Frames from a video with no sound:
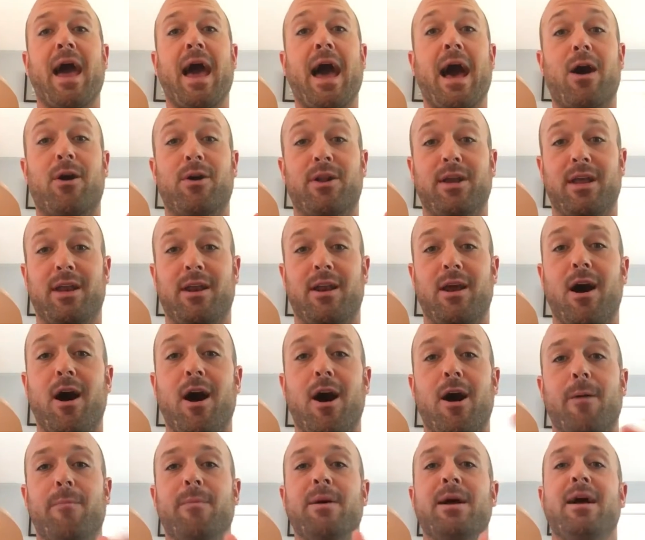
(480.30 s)
out and
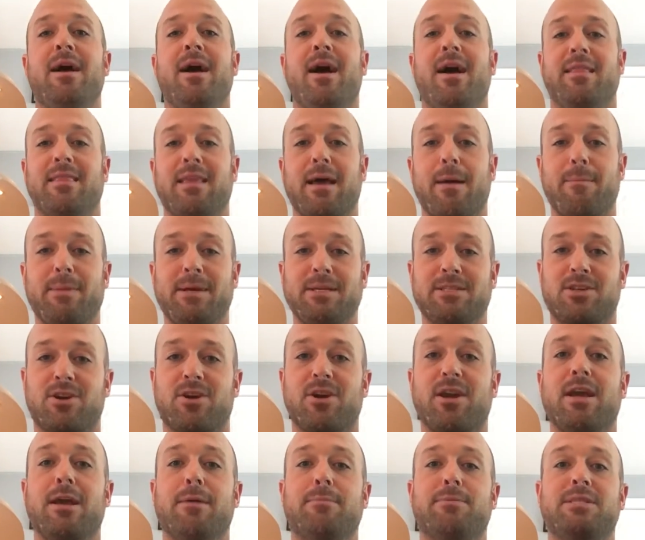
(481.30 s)
up. And that means our
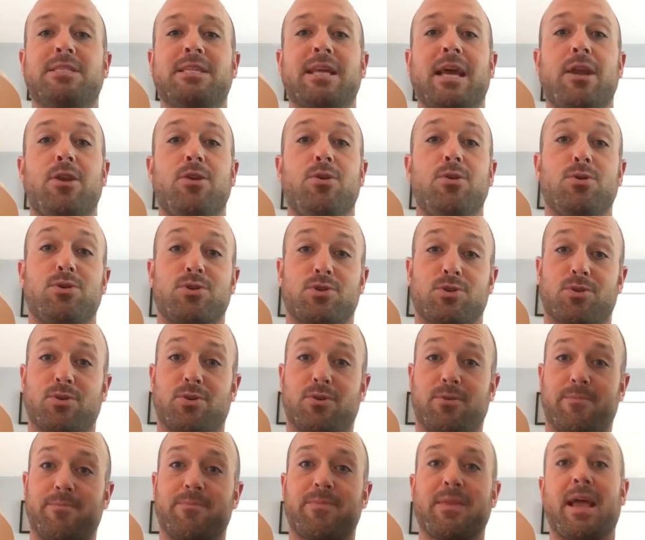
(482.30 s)
hips stay
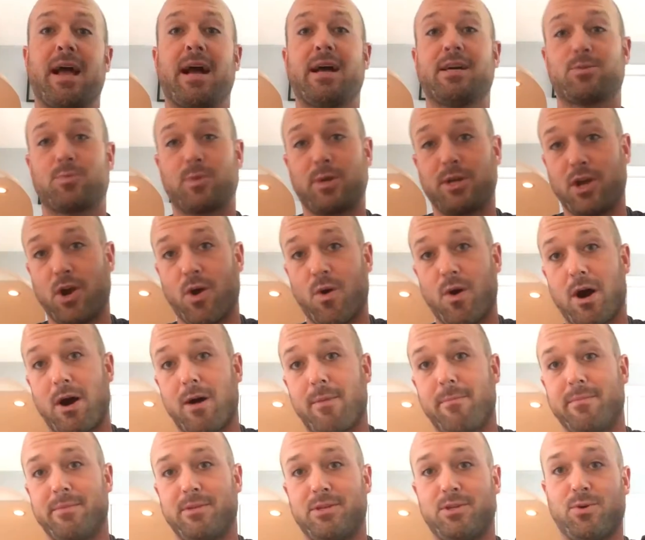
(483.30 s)
neutral as we go
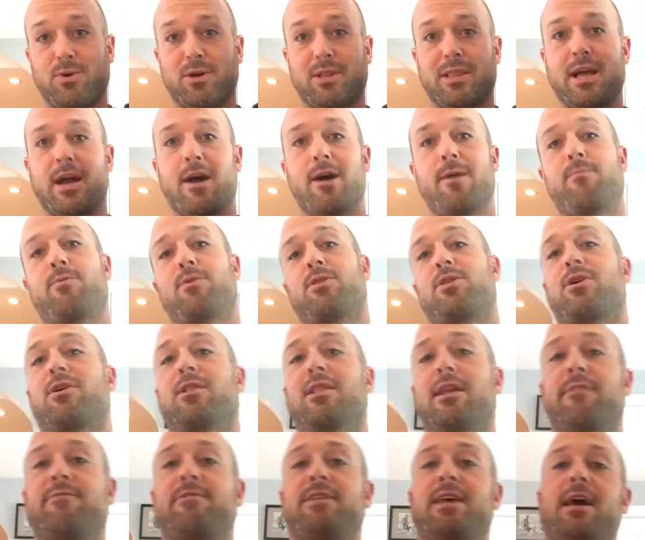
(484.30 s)
up and do a layup with our
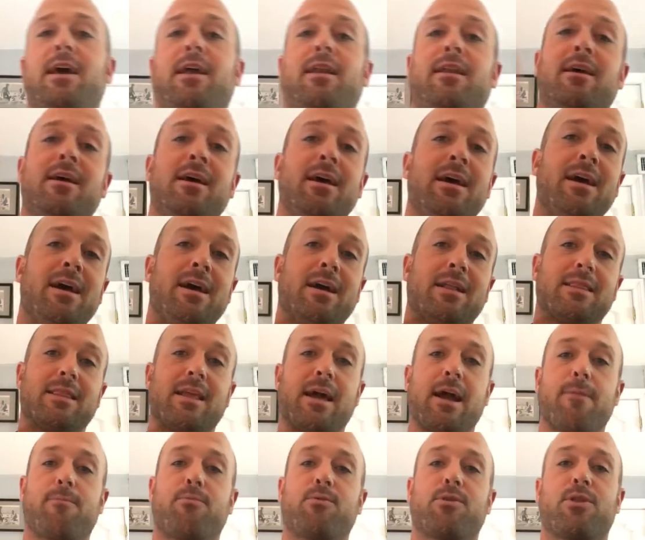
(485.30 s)
left hand,
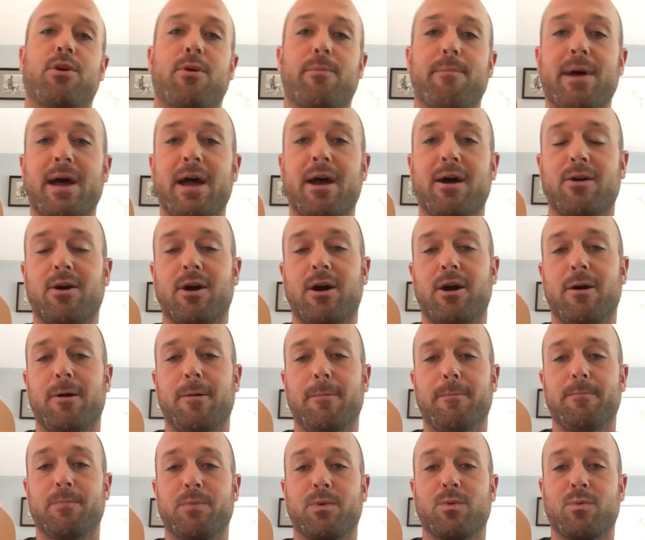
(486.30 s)
layup with
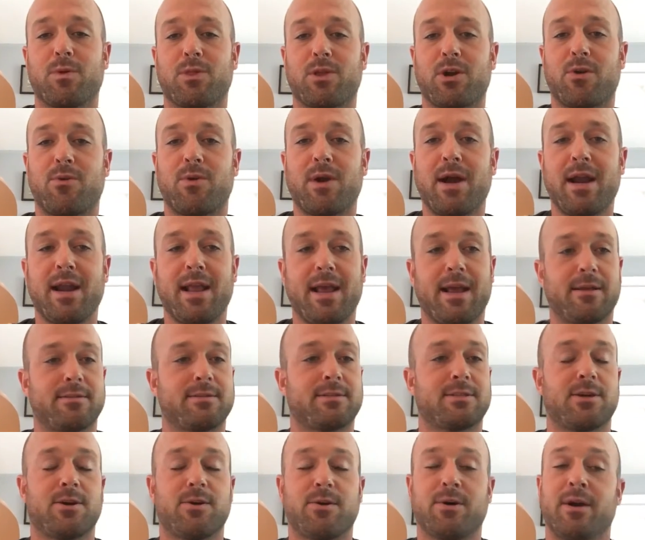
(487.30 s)
our right hand.
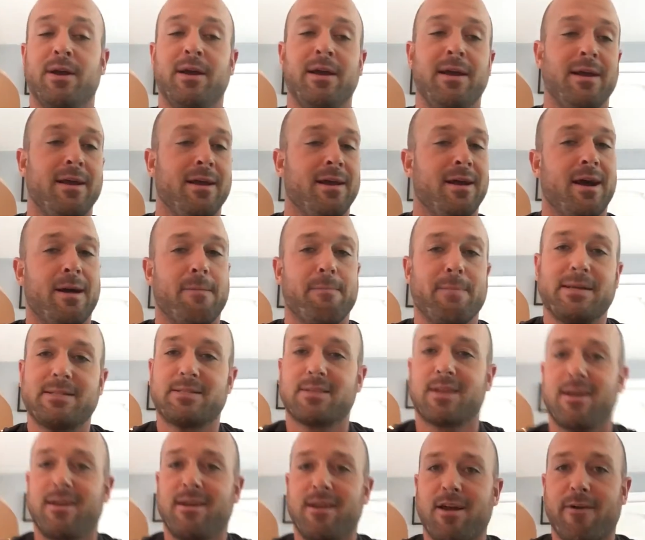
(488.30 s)
So
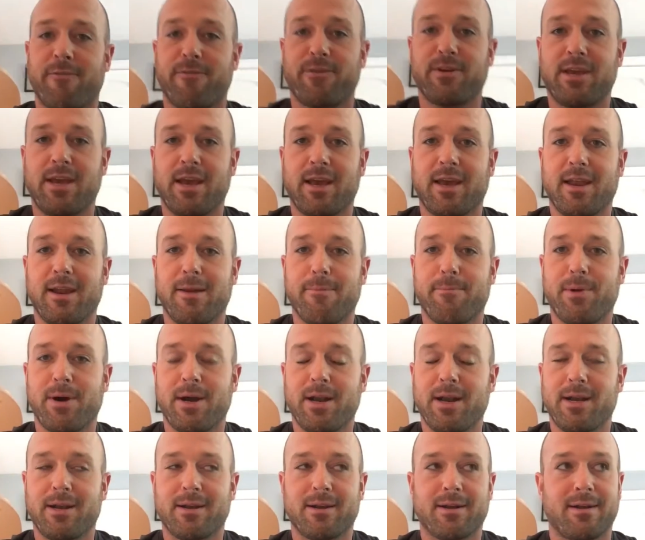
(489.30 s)
amazingly enough, for kicking and
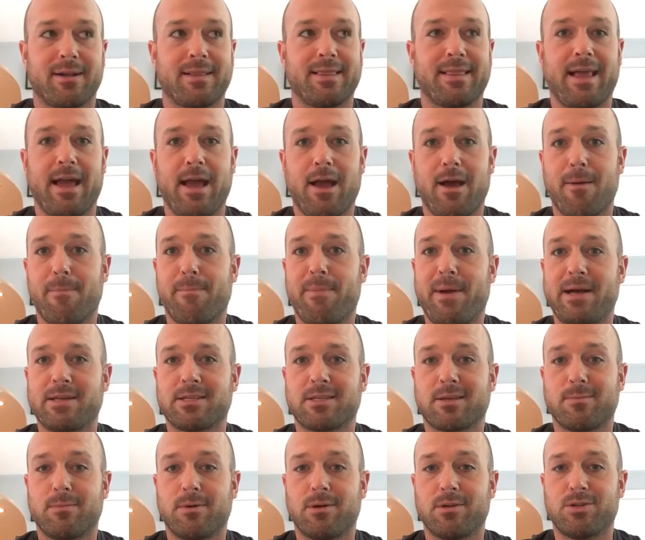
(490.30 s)
punting, layup
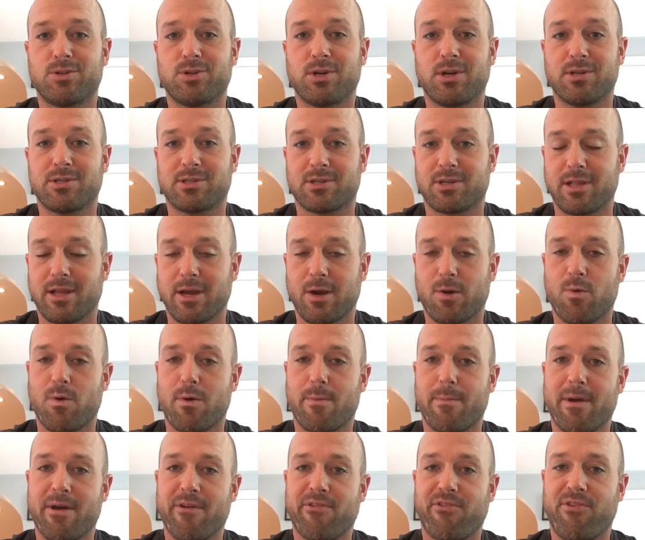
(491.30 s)
basketball drills are like one
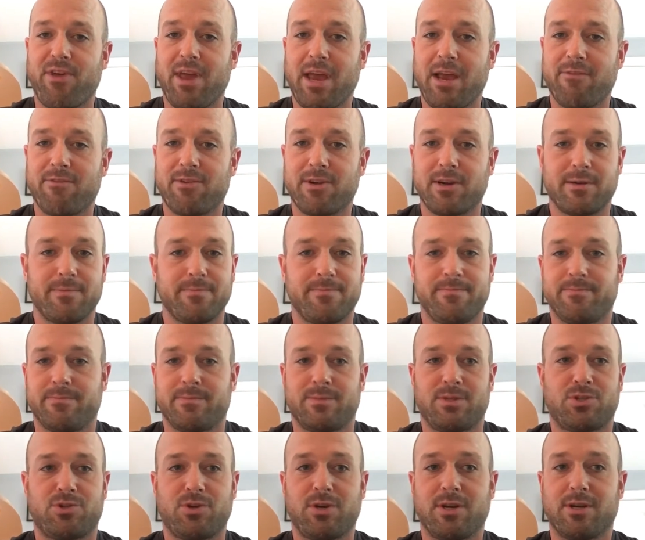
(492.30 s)
of my favorite
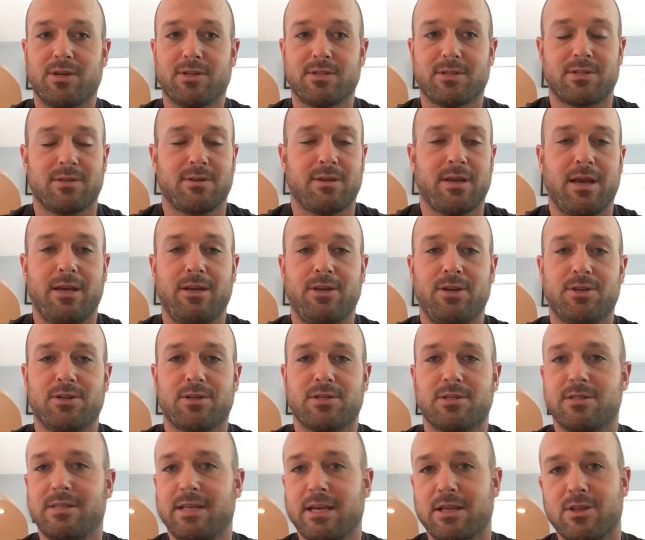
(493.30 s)
drills. And you
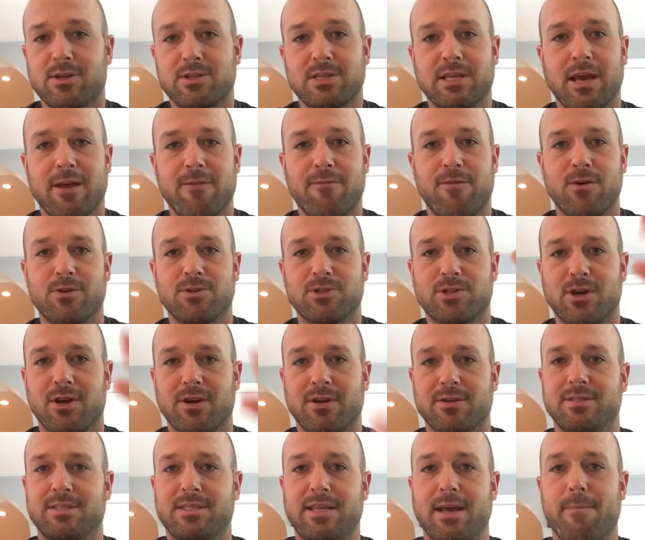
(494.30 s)
just stick those headphones
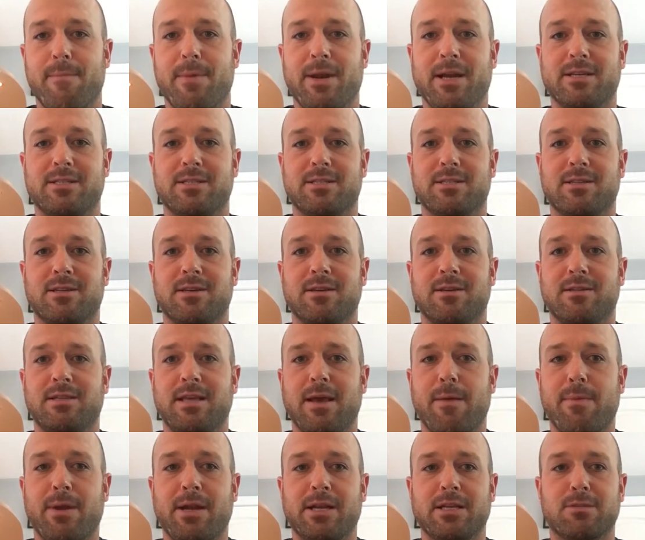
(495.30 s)
on, 10
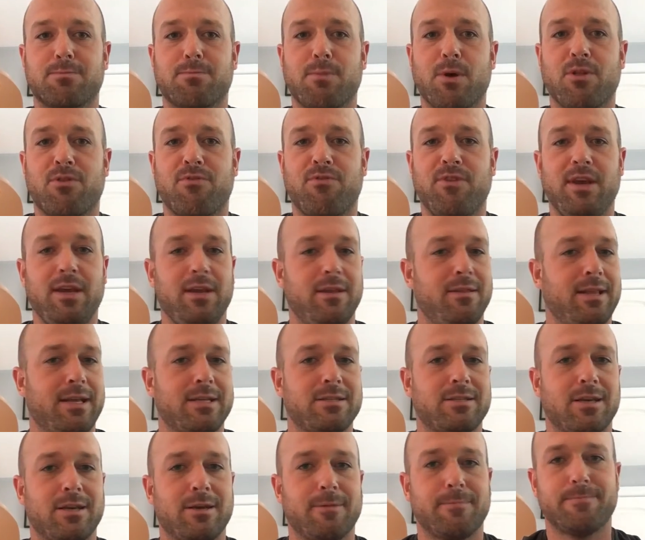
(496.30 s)
minutes both feet, and
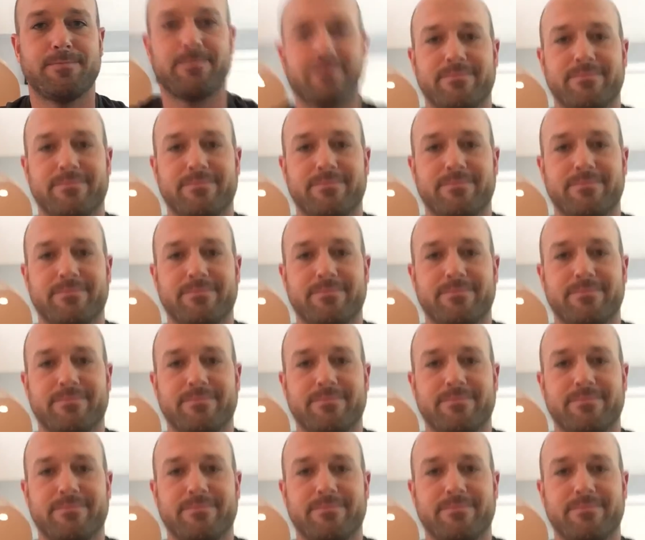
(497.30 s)
that's it.